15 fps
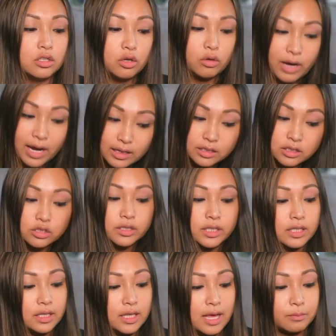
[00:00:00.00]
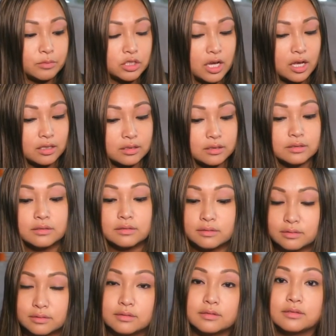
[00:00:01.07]
Kraken Trade Clamshell.
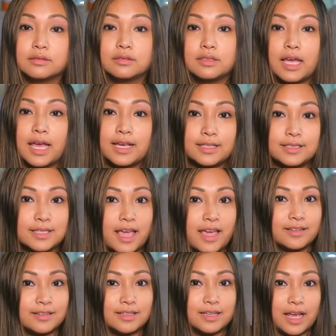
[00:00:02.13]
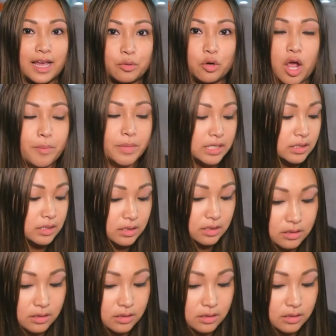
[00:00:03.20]
I can say it, I promise.